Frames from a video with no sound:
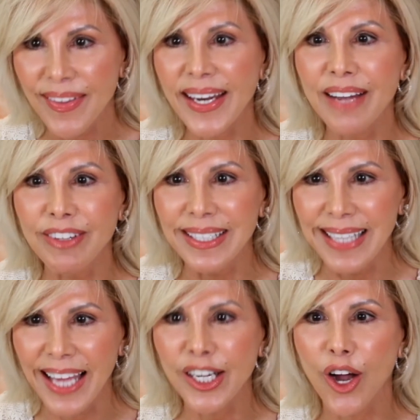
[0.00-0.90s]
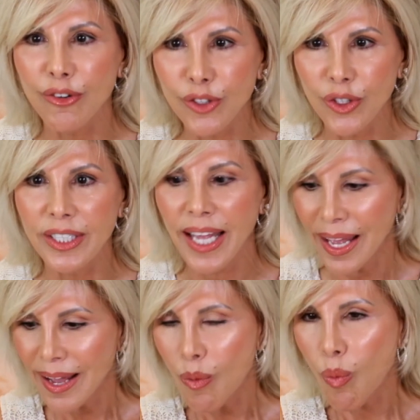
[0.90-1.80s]
that have a lot of good
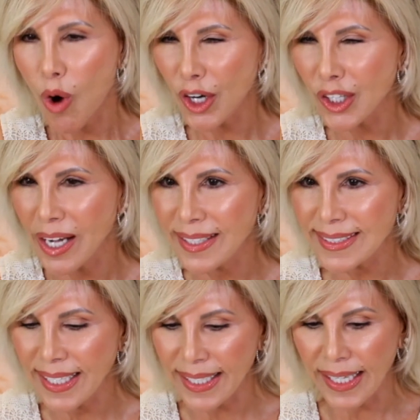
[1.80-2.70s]
water content